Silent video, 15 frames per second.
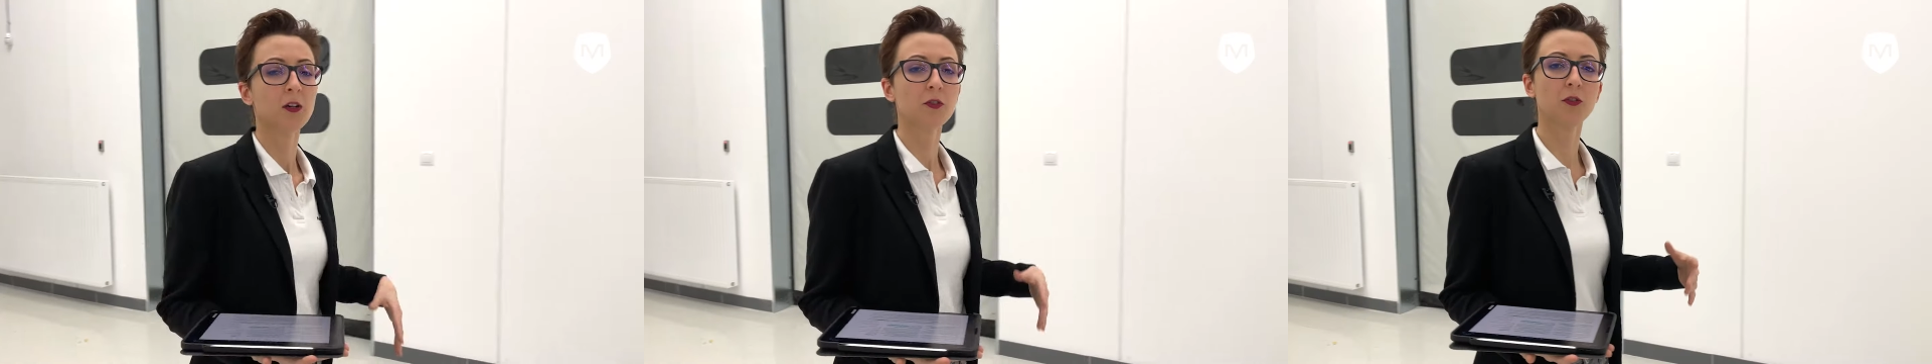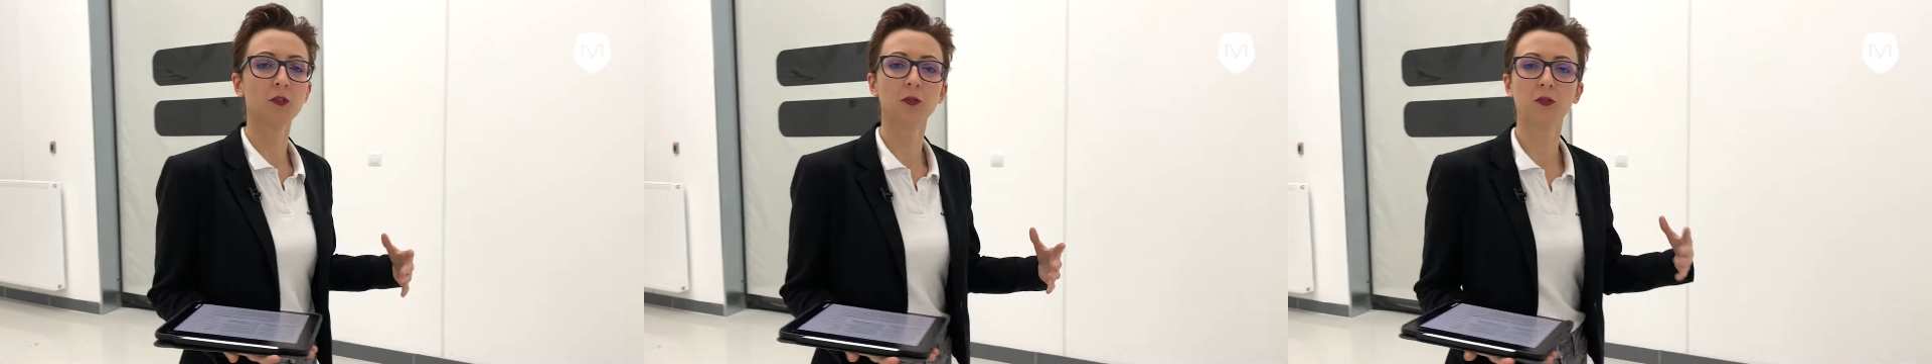
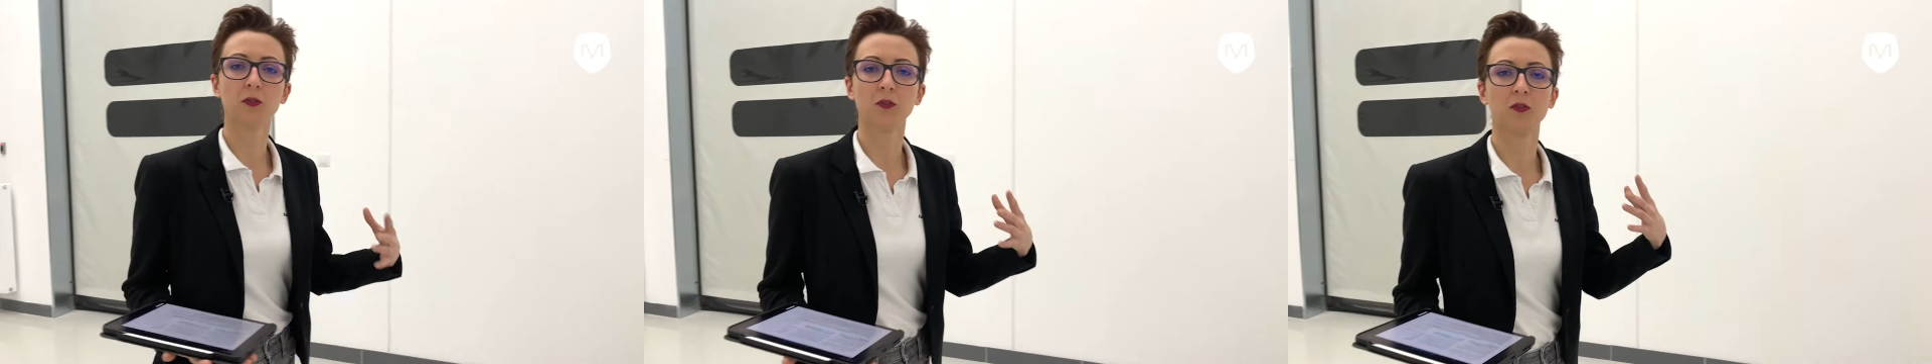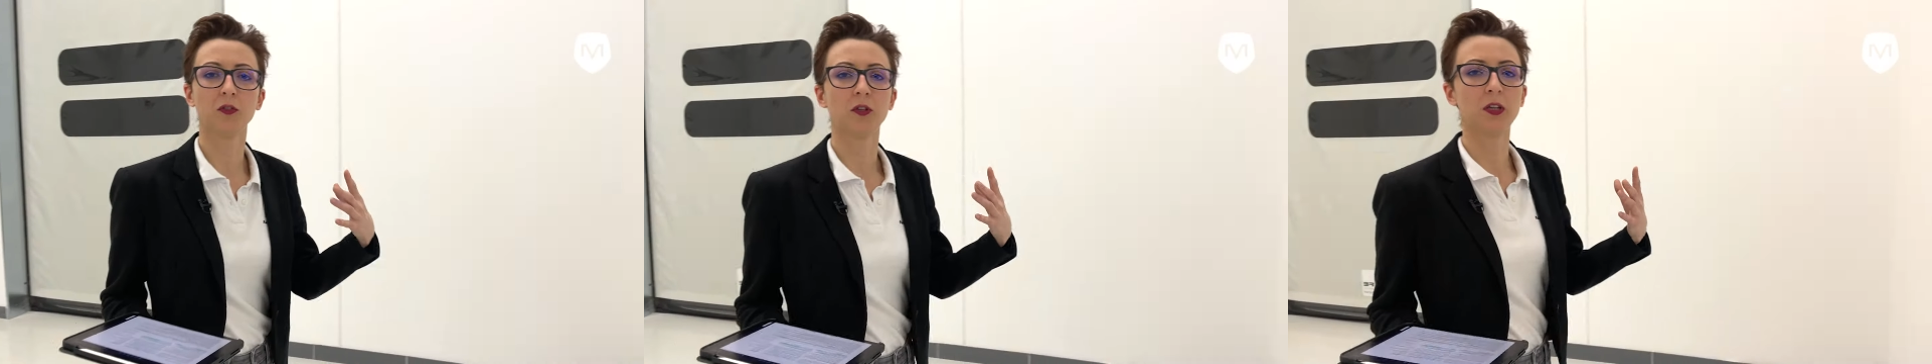due
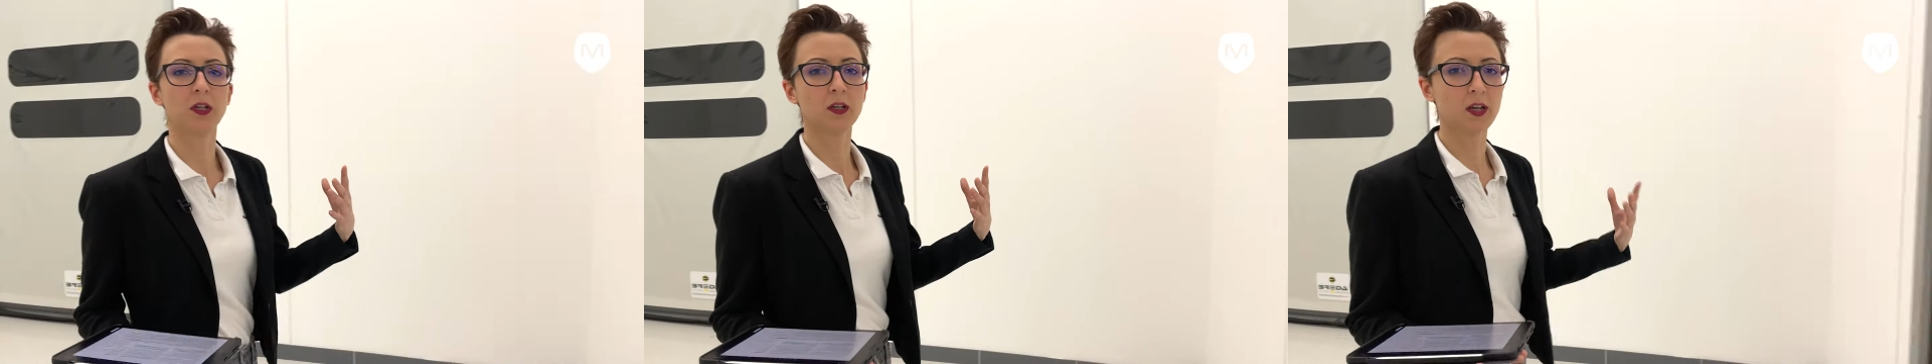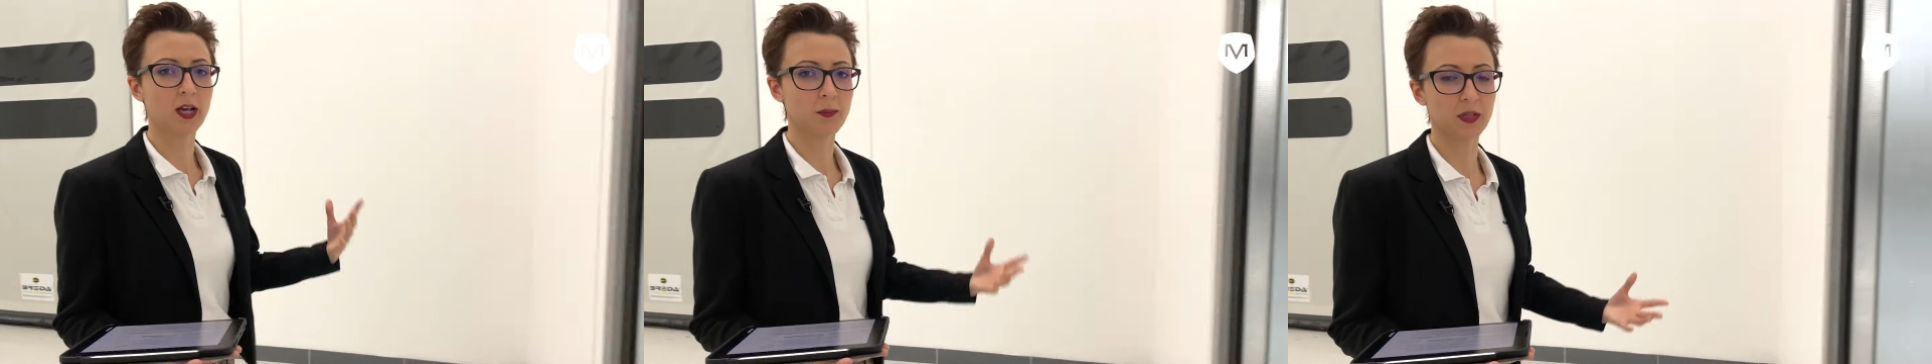to
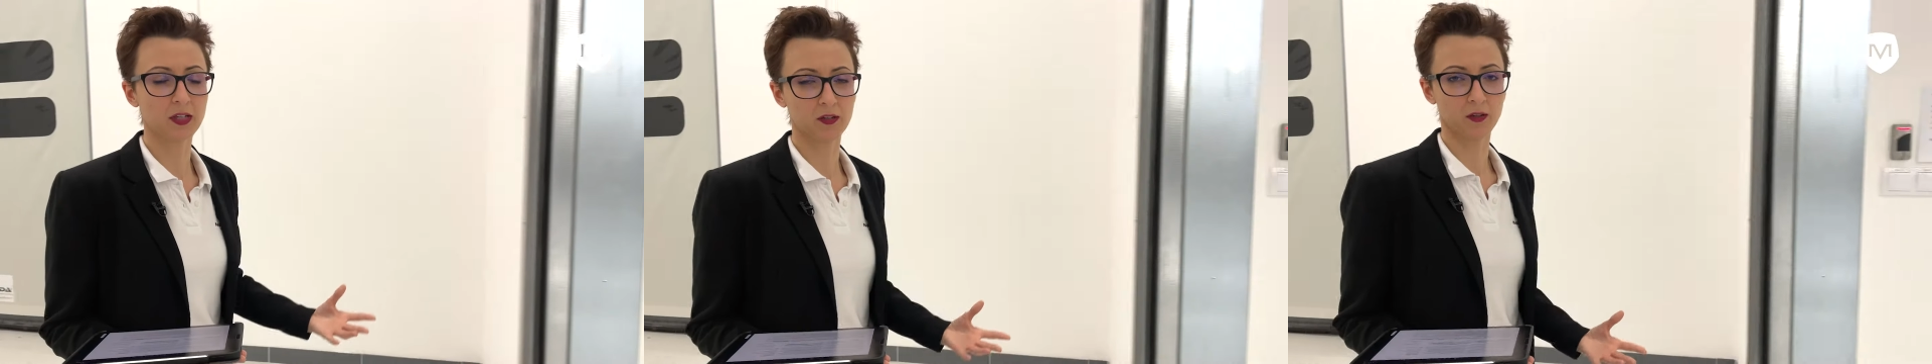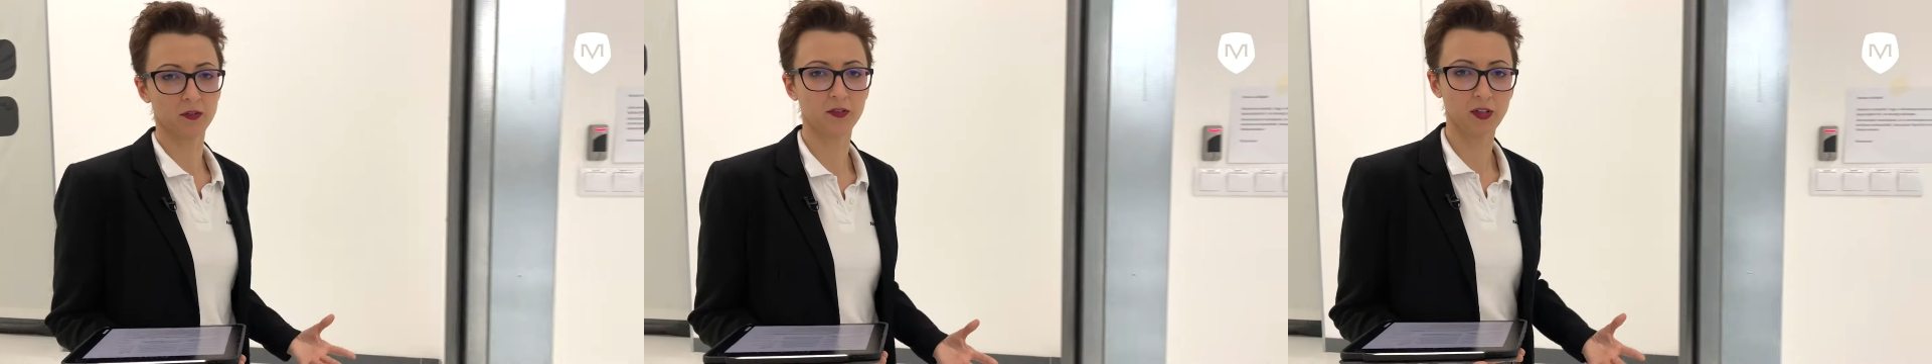the
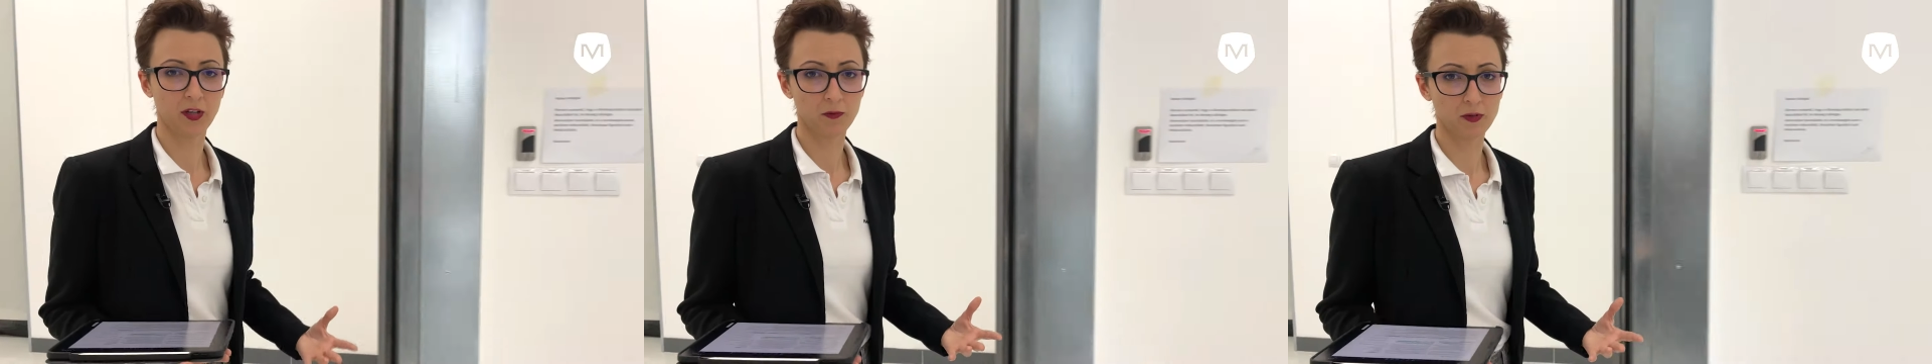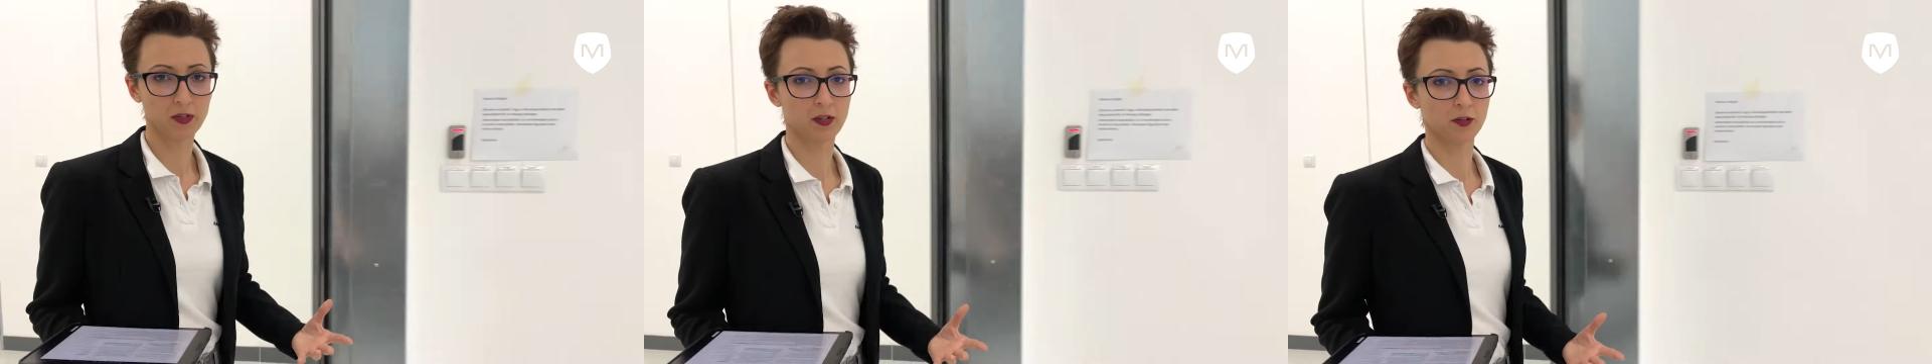chemicals
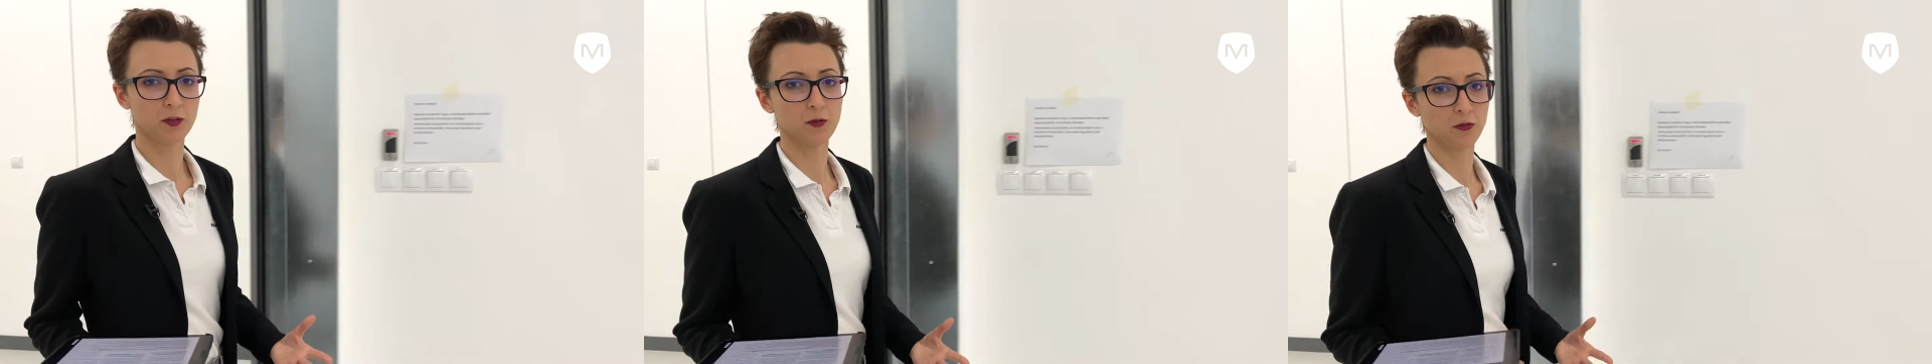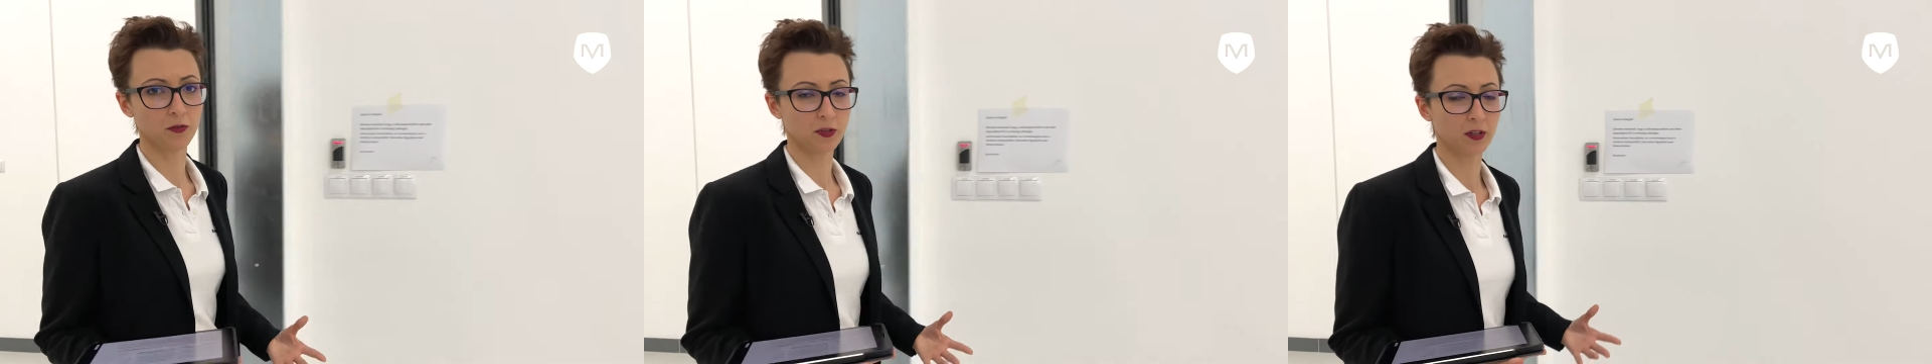that we are
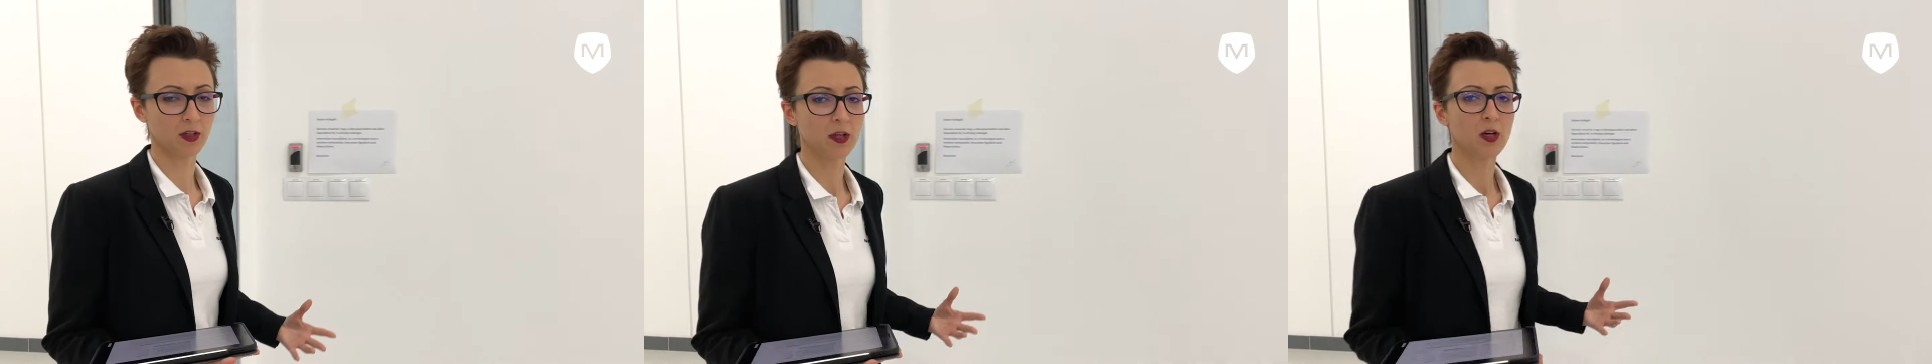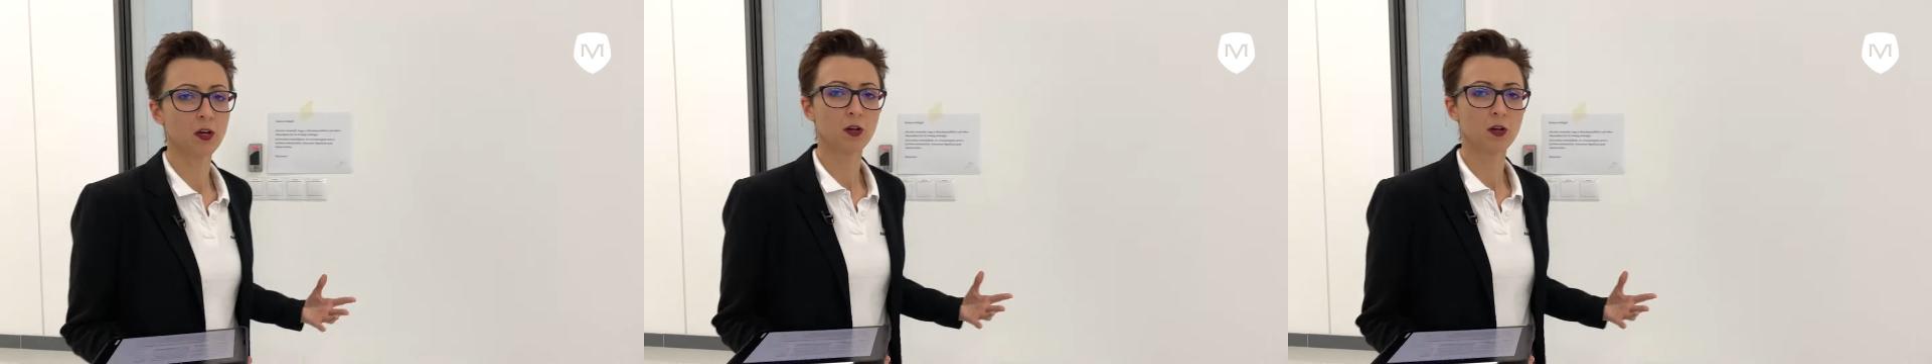using